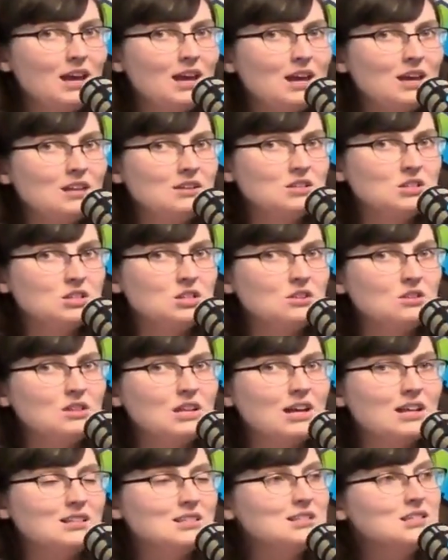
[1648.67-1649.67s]
And so
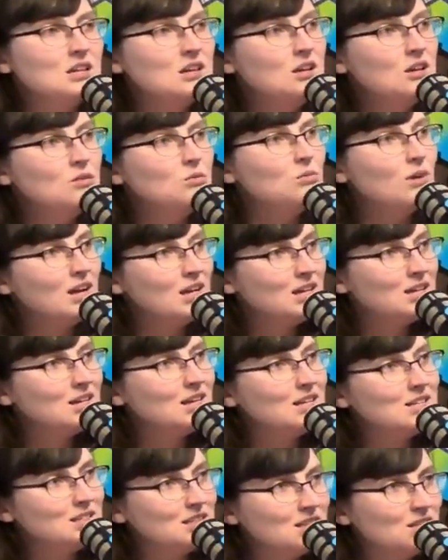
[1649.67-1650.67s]
that's
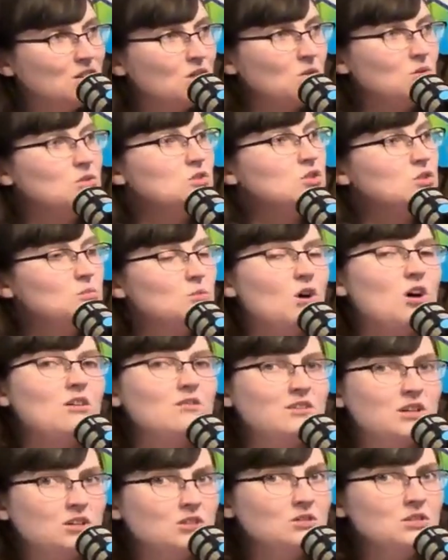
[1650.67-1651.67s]
recognizing those small
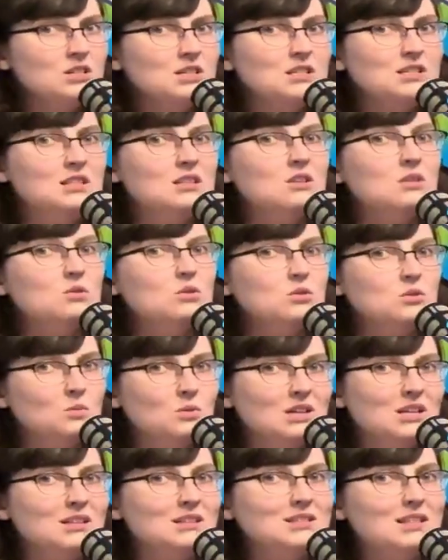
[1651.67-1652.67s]
victories and those
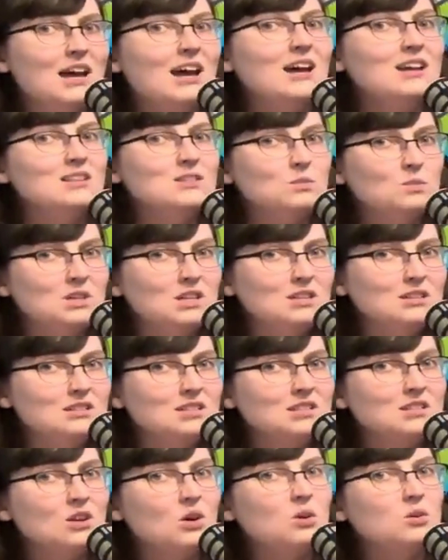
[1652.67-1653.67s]
wins as wins
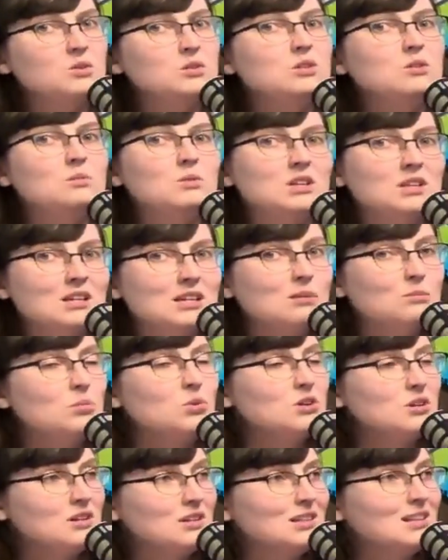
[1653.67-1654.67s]
is also really
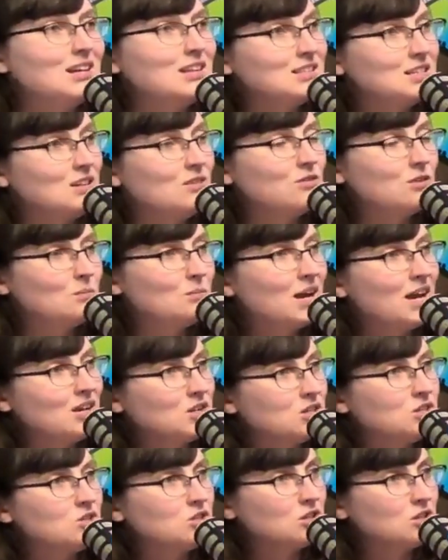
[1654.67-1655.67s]
important in that self-compassion